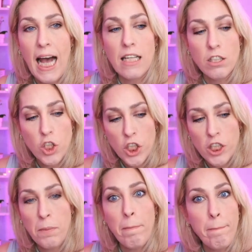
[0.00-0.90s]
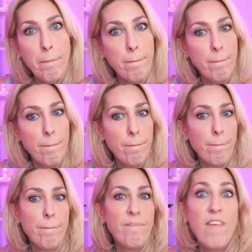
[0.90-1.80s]

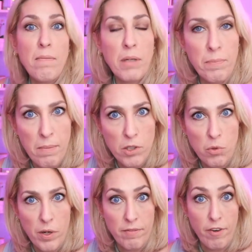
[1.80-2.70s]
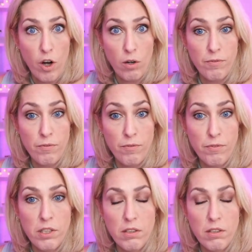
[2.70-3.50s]
certain family members were involved.